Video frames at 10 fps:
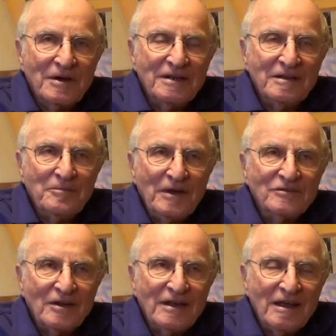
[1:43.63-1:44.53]
but it
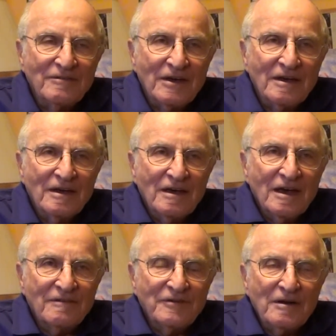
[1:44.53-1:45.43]
depends on having
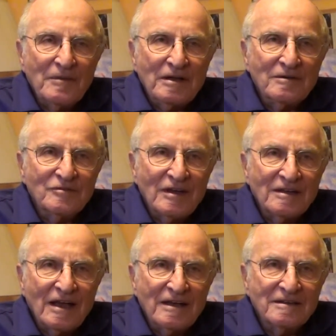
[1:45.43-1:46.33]
a fair amount of
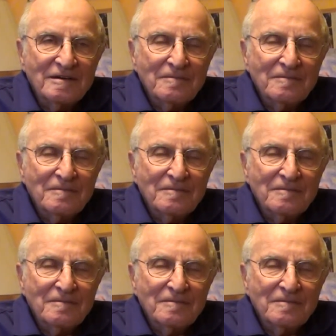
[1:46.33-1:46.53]
sunlight,